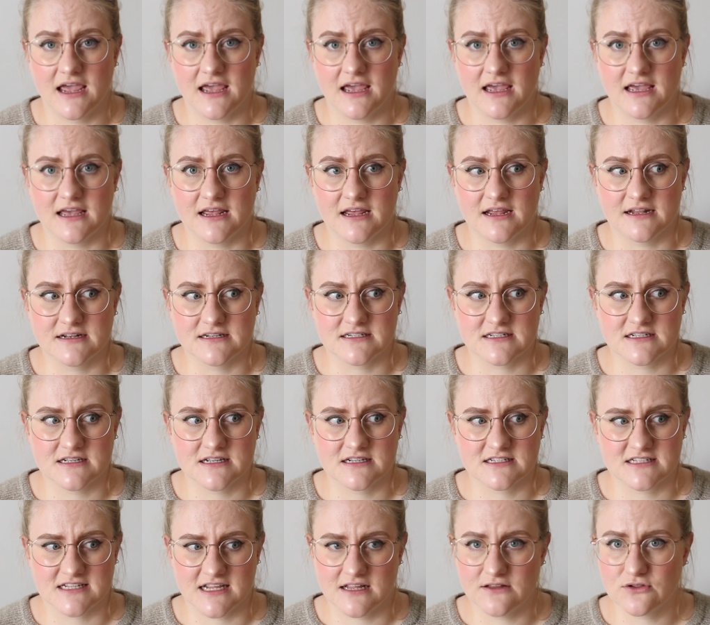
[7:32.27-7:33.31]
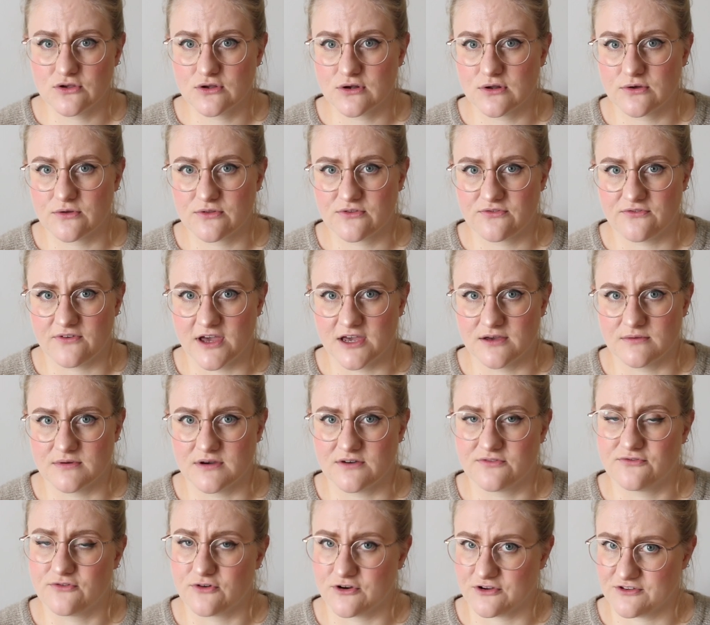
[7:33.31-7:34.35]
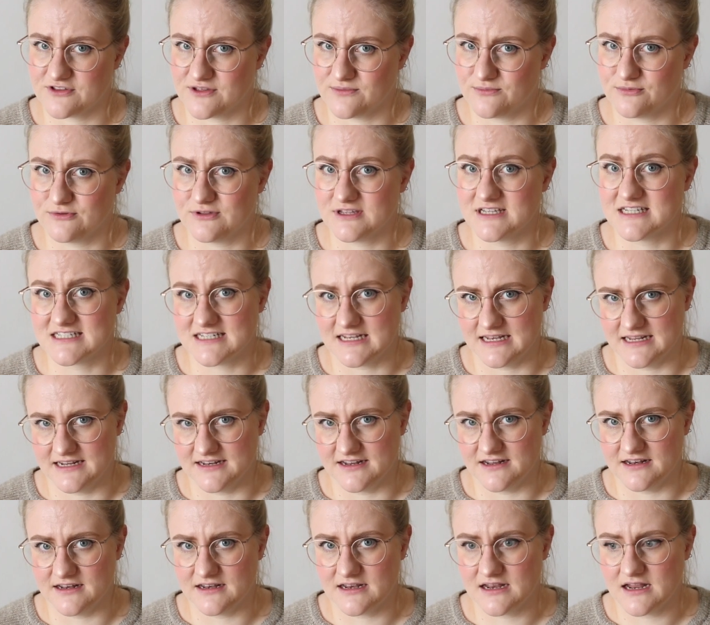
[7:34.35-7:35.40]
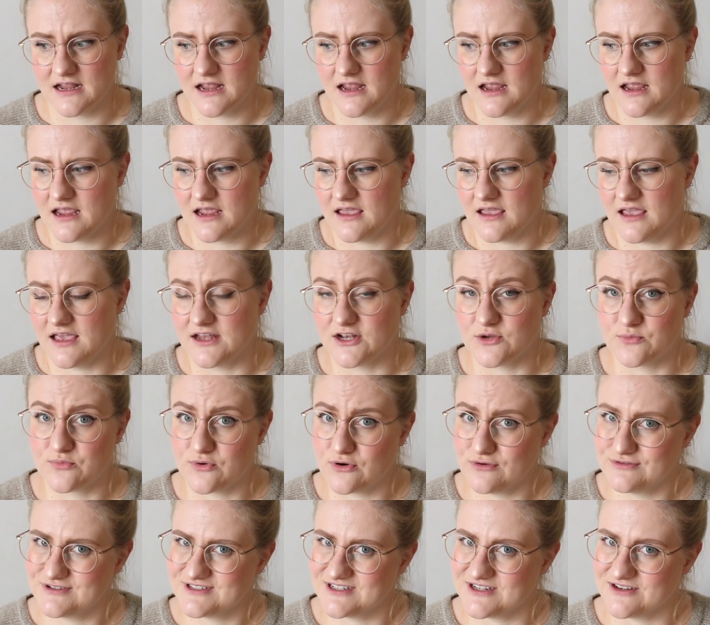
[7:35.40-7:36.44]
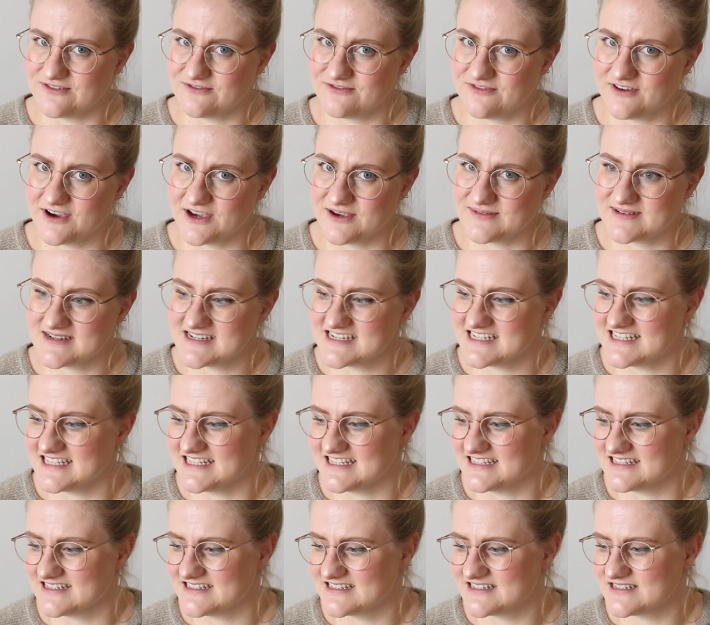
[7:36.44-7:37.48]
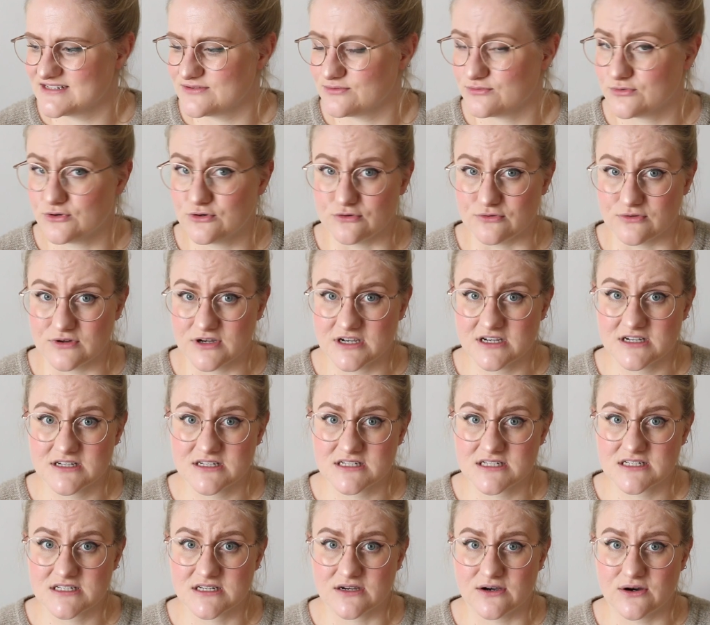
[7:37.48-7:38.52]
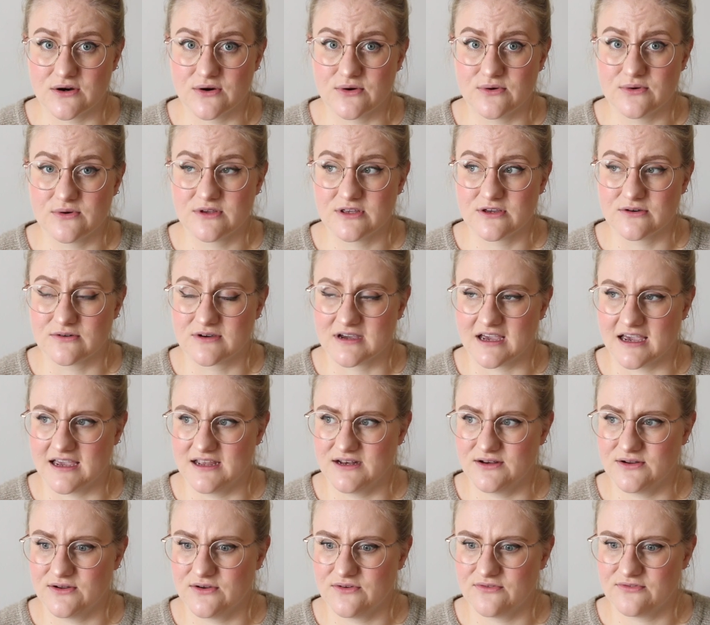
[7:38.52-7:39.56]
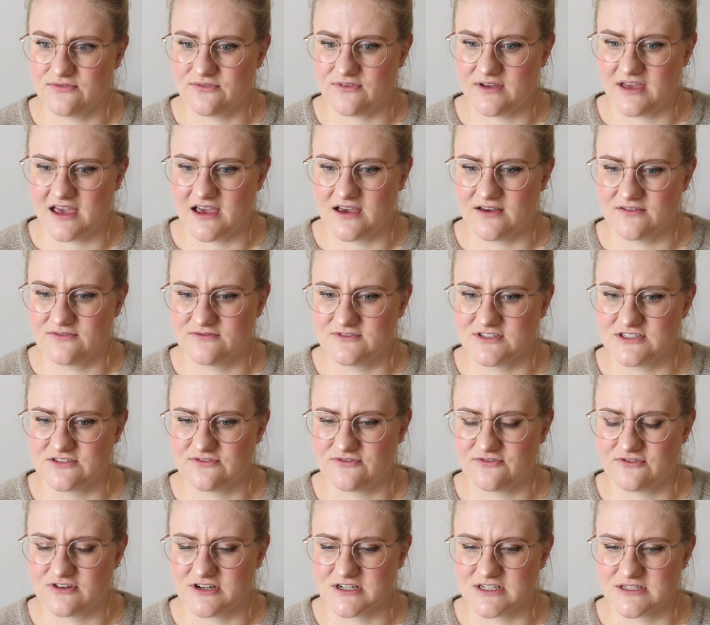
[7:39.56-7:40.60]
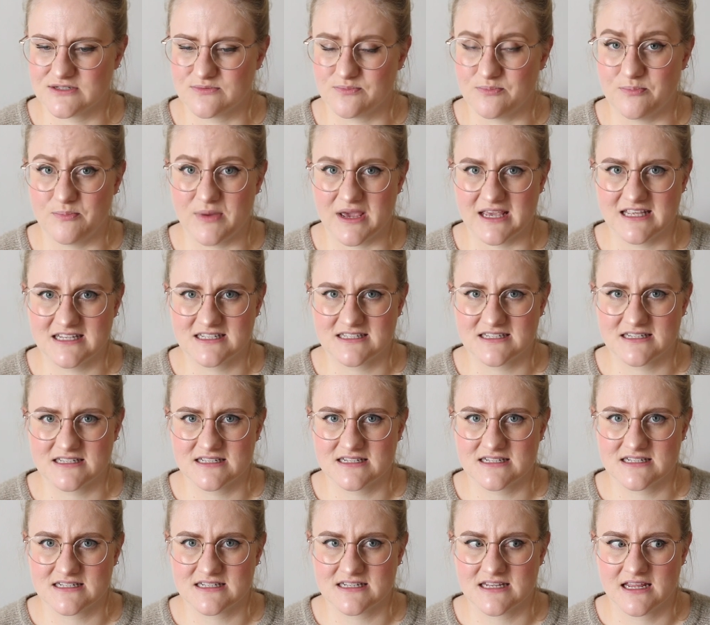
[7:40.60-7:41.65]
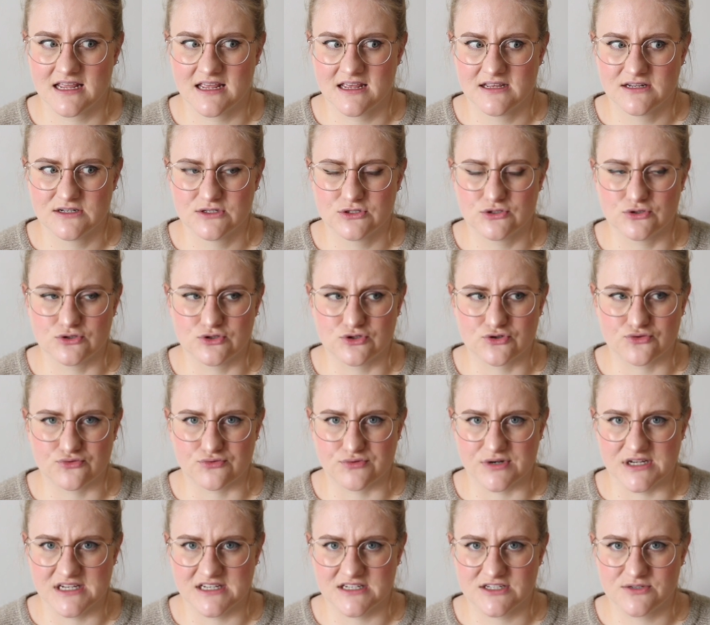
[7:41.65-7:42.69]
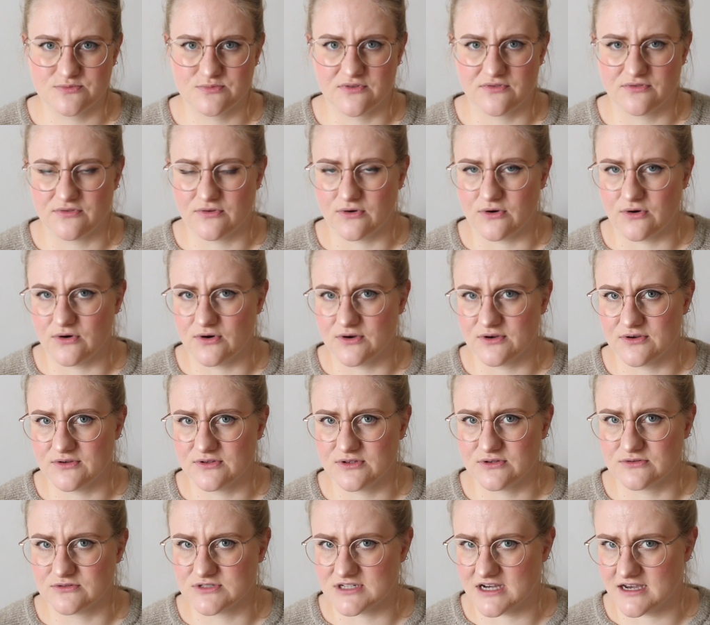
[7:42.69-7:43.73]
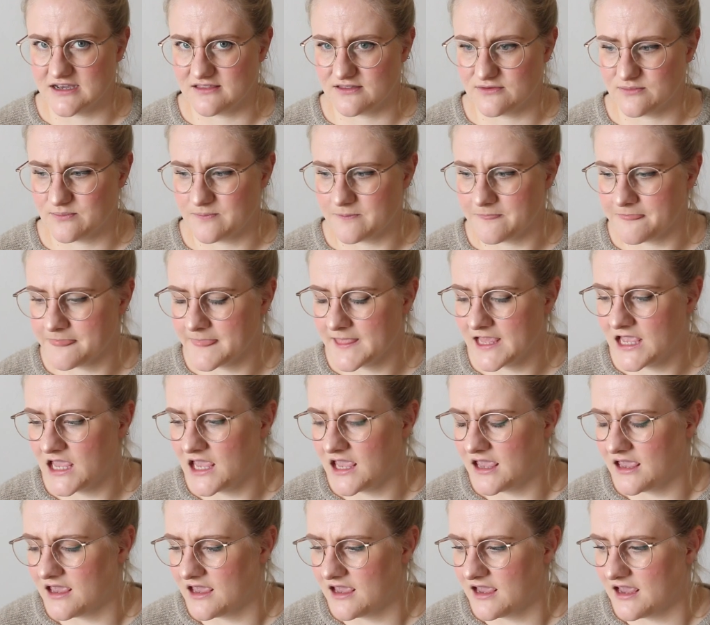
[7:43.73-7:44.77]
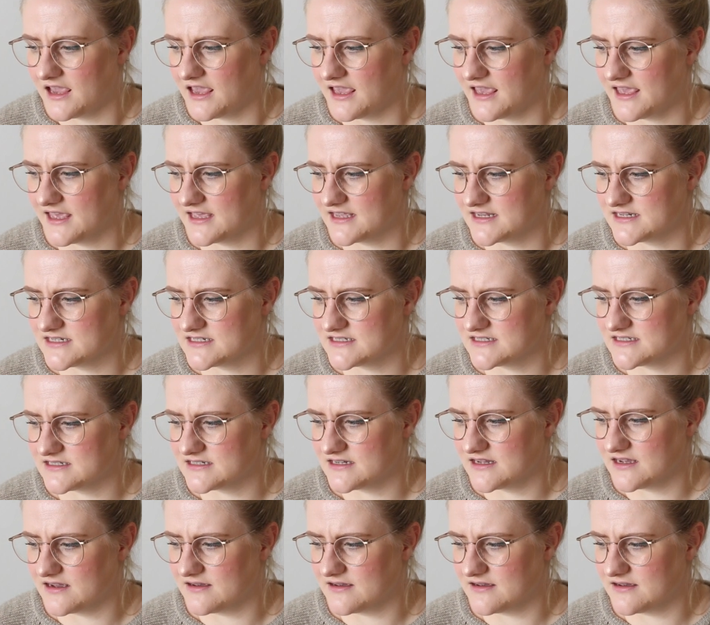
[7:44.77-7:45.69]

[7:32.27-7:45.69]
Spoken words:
And a cellulose fiber, for example, is linen, and a protein fiber is wool. So you kind of have different bases to treat before you dye them. And